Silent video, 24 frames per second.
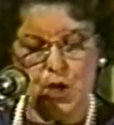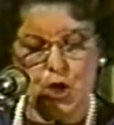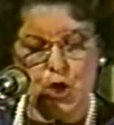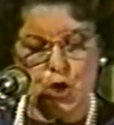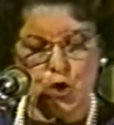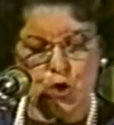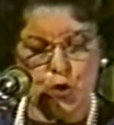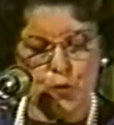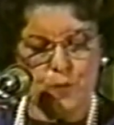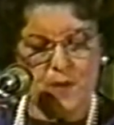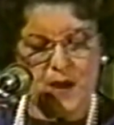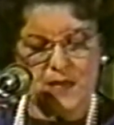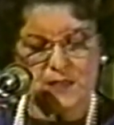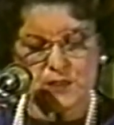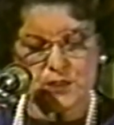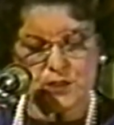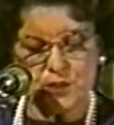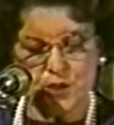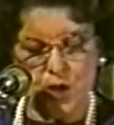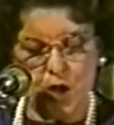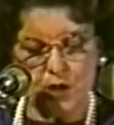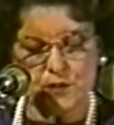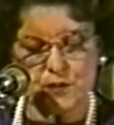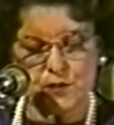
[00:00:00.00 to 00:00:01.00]
You must
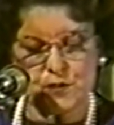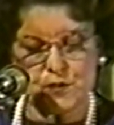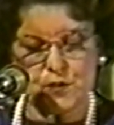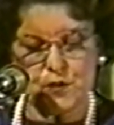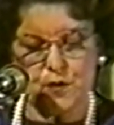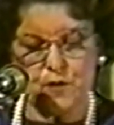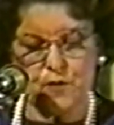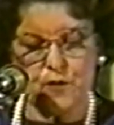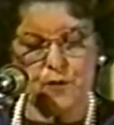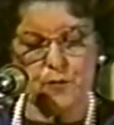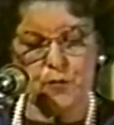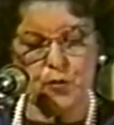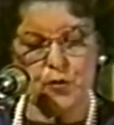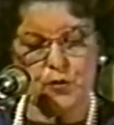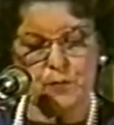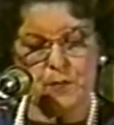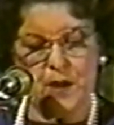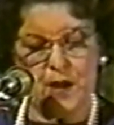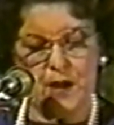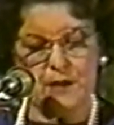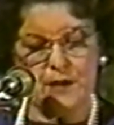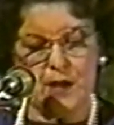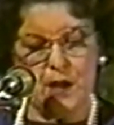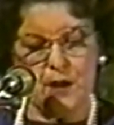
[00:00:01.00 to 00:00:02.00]
not serve them or
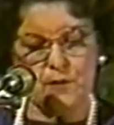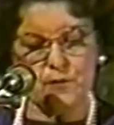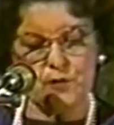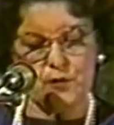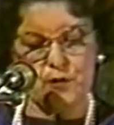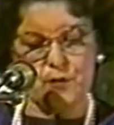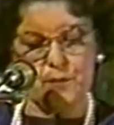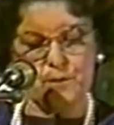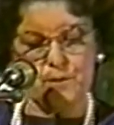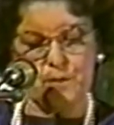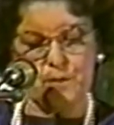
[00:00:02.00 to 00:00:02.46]
bow down to them.